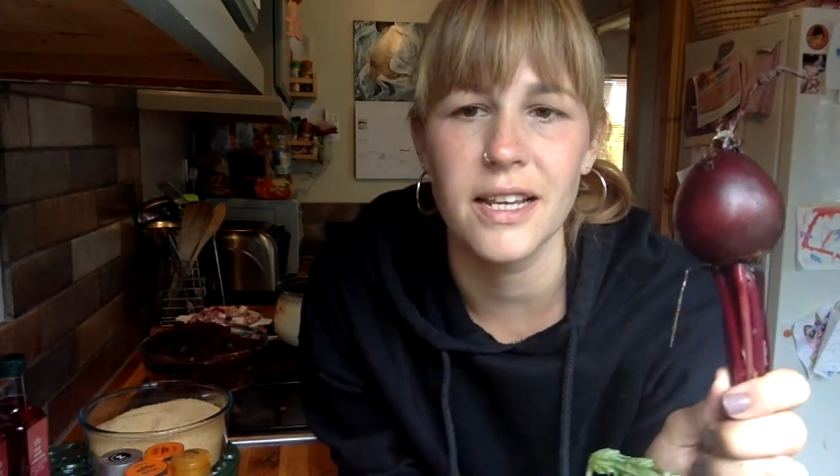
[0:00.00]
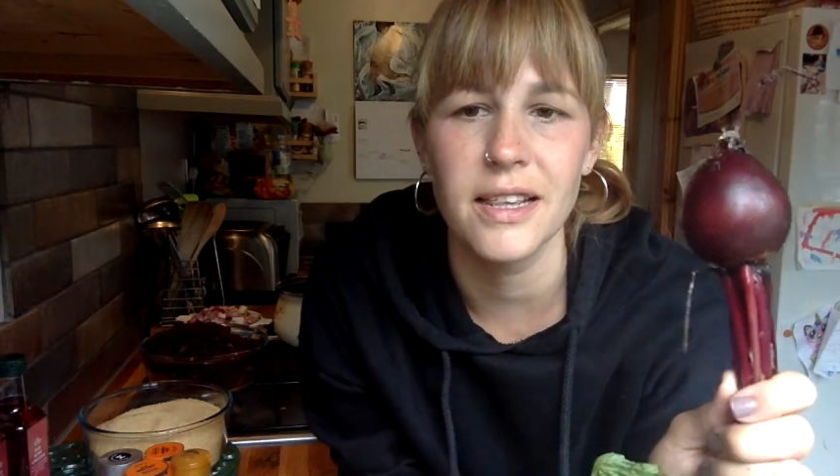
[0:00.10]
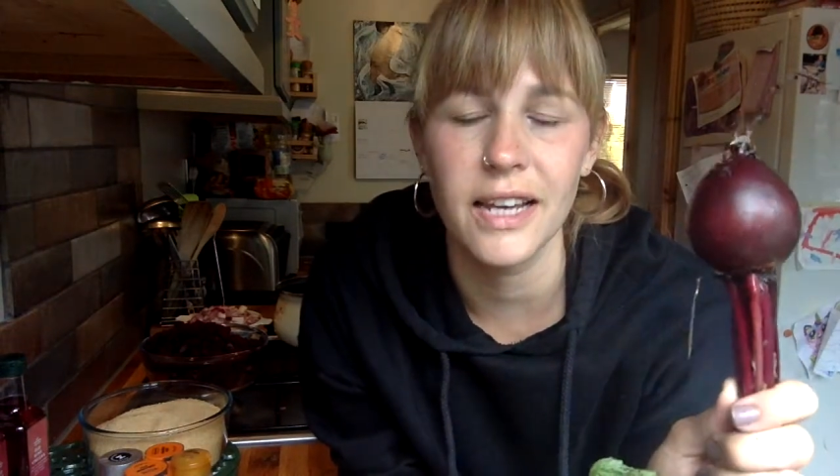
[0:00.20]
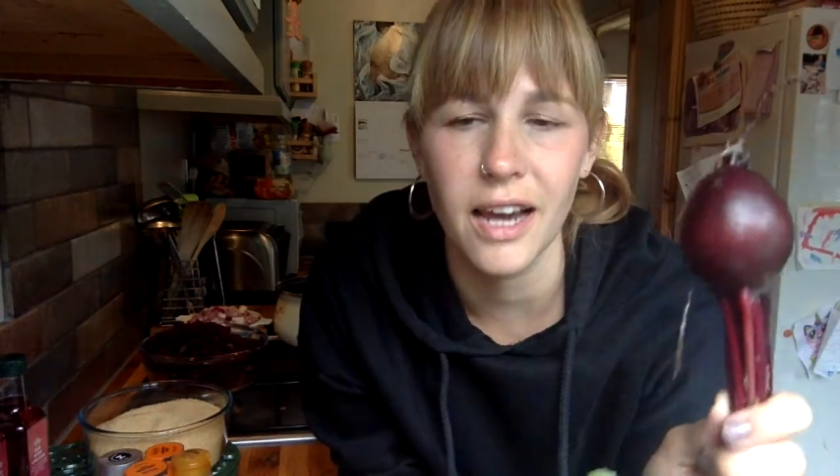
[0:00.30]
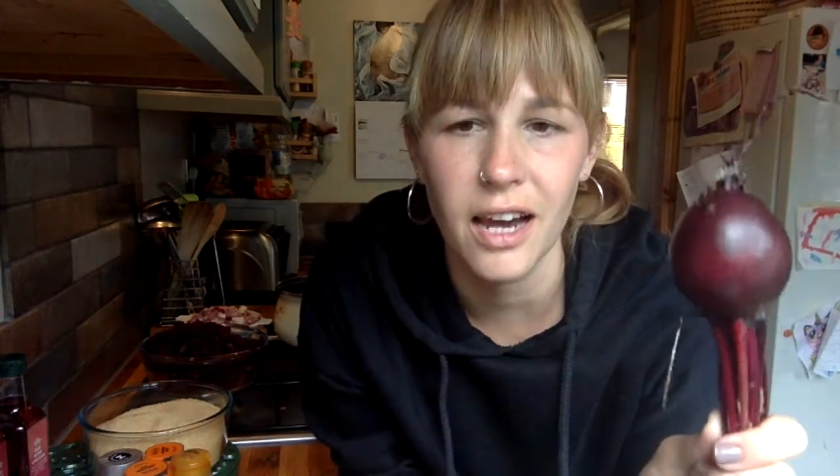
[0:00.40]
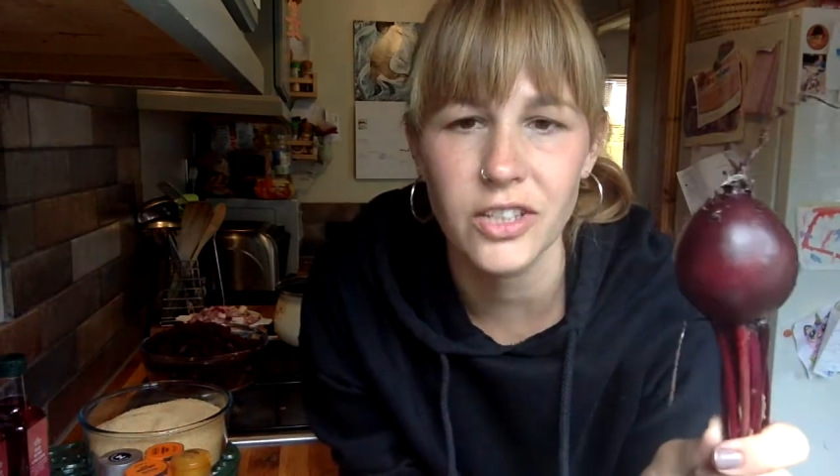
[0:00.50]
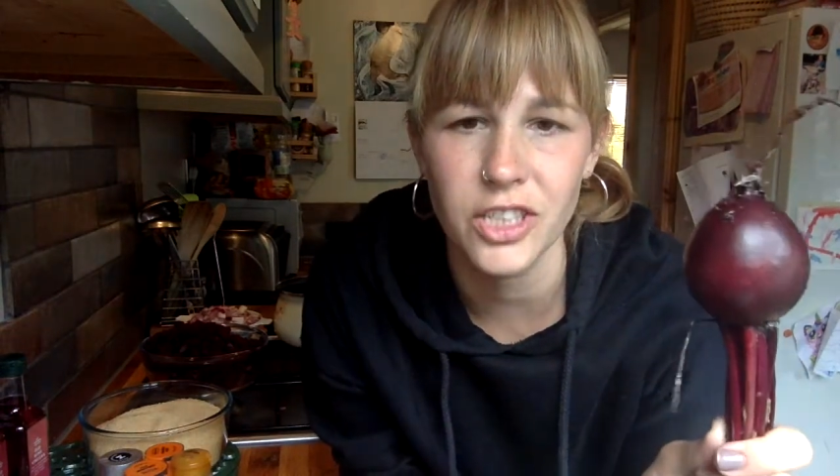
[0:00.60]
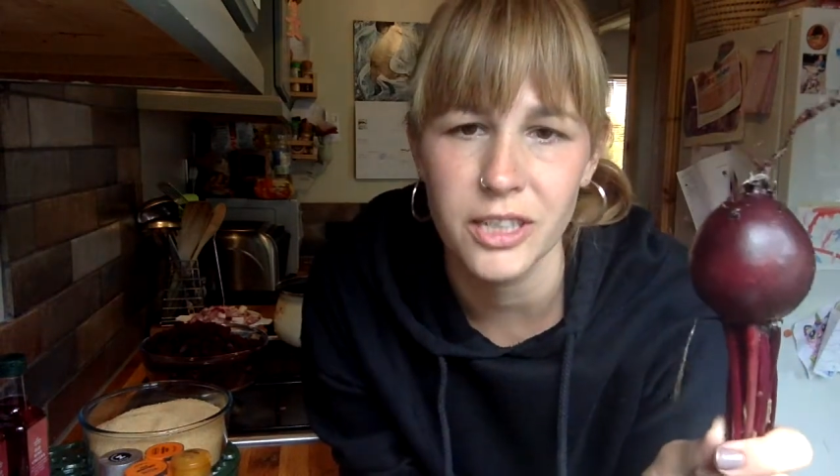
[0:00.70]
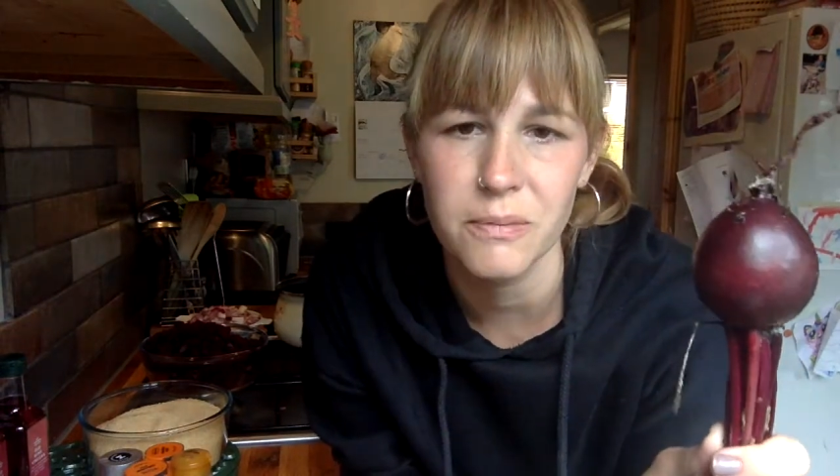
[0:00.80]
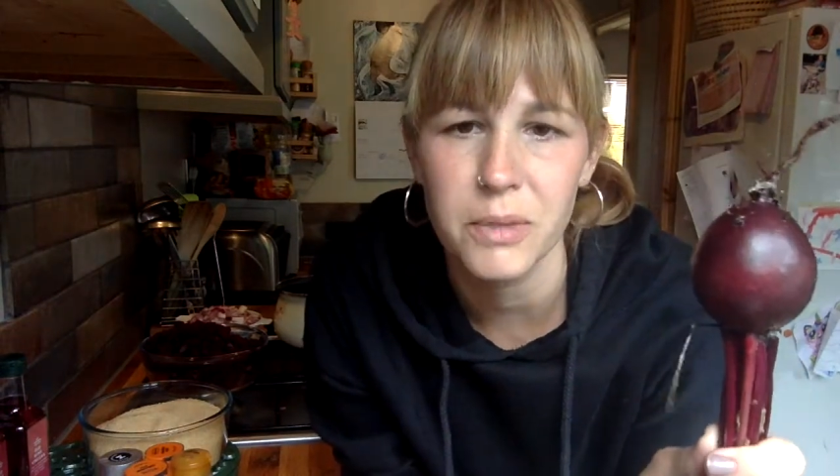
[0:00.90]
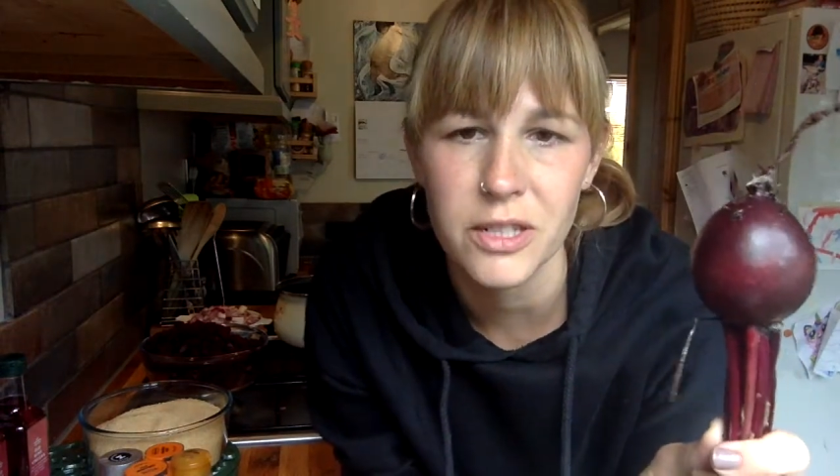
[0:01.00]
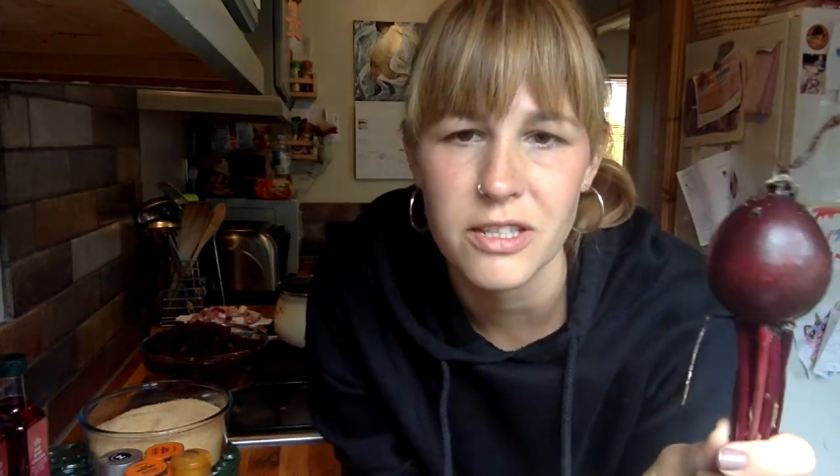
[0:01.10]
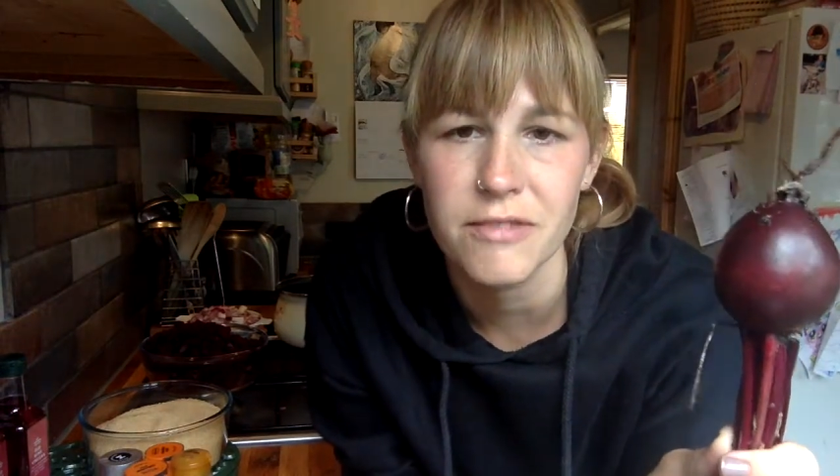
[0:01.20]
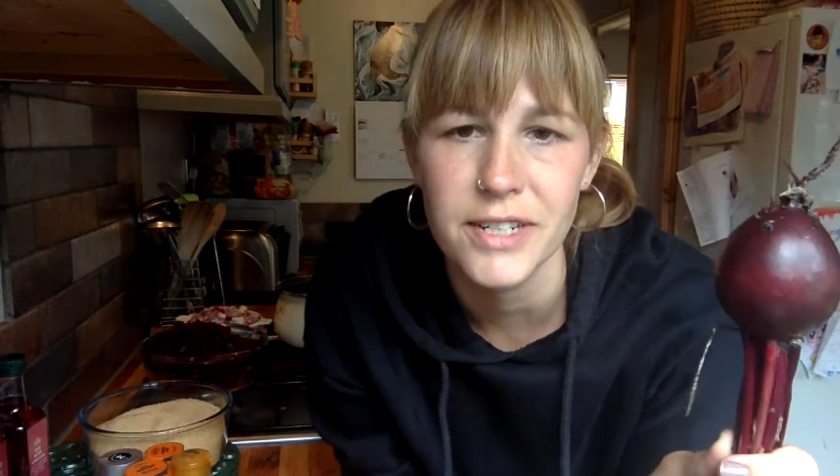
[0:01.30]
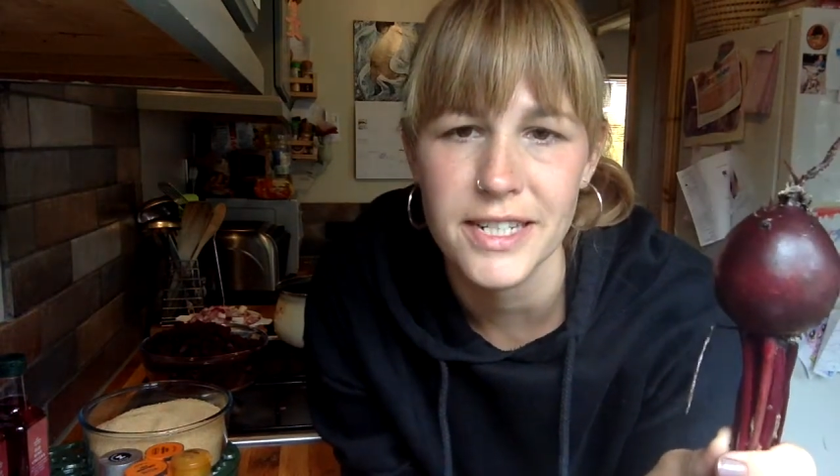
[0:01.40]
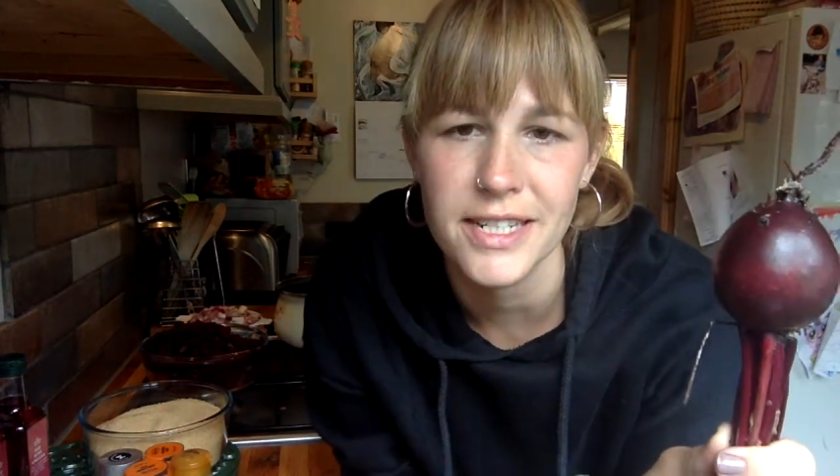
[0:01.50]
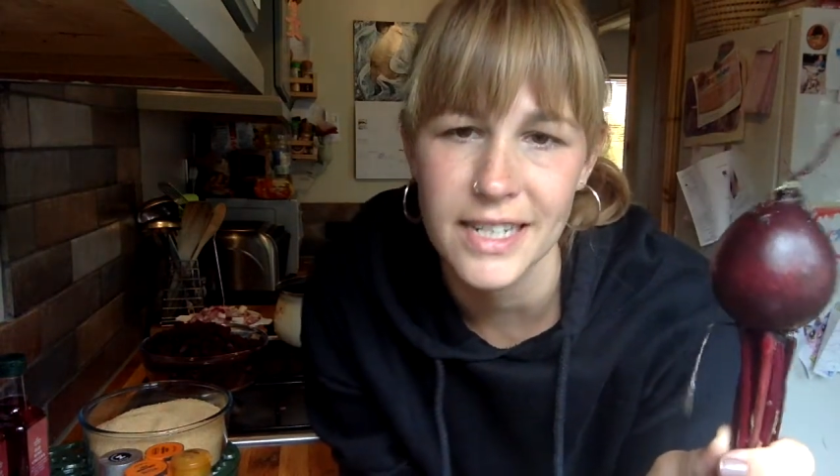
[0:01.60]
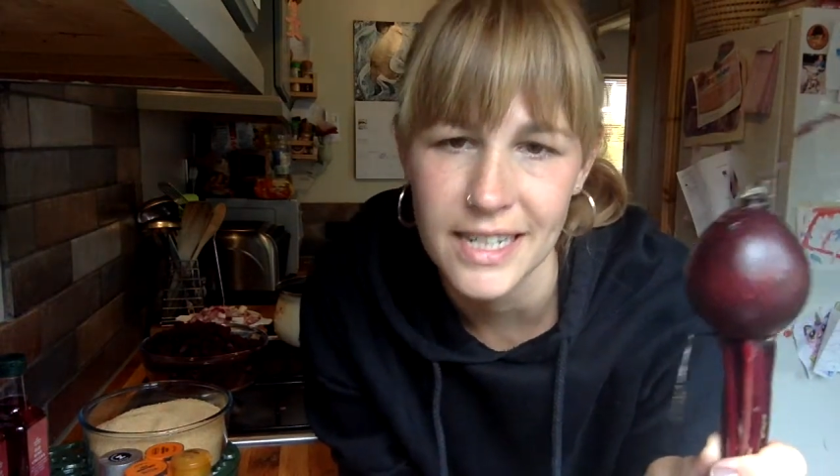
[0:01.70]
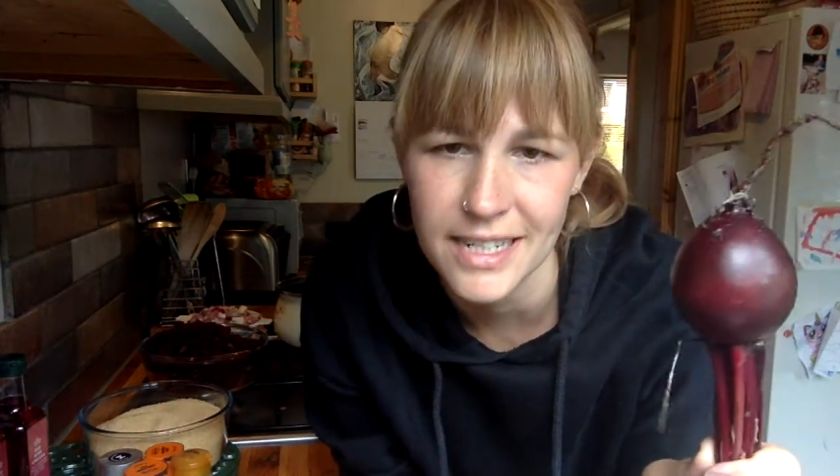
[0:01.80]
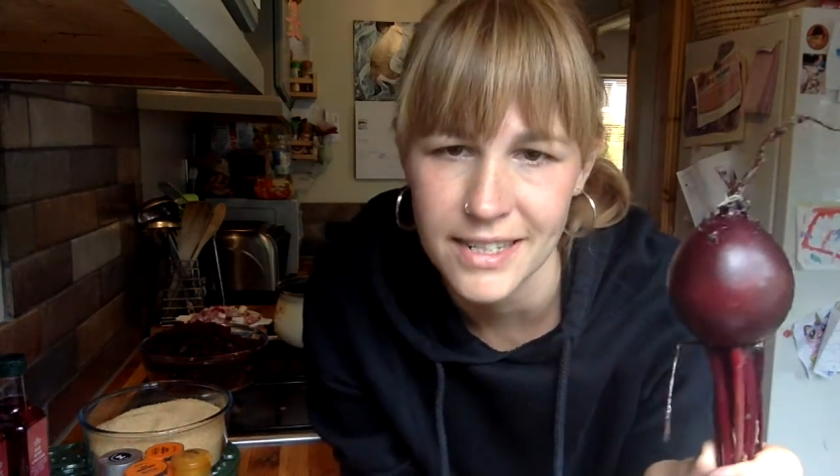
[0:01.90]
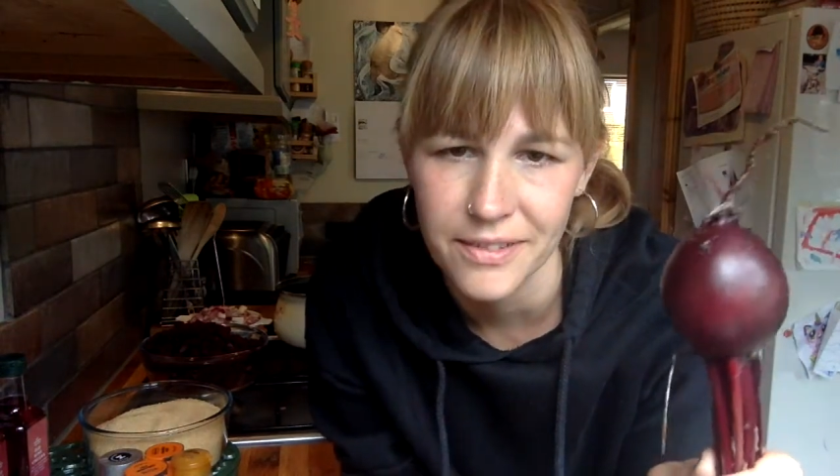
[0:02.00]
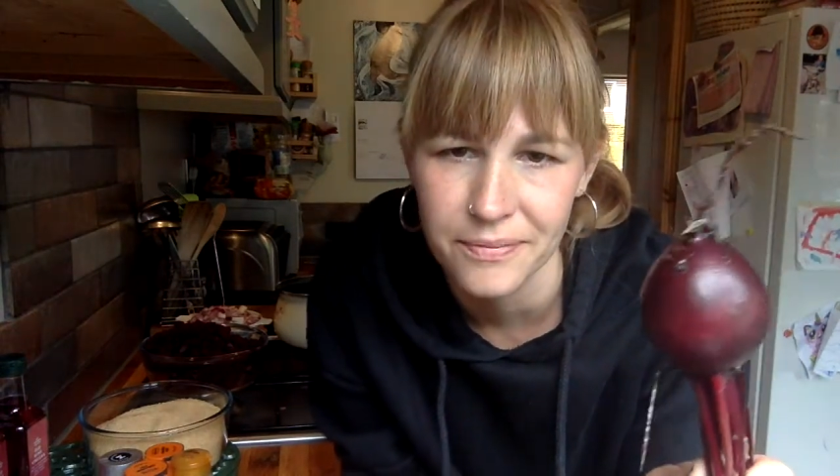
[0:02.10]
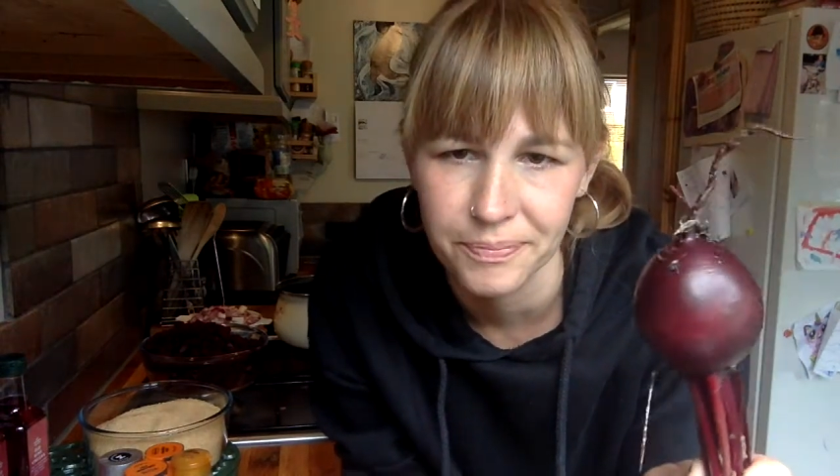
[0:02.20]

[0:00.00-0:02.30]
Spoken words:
and they are cheap because they're in season.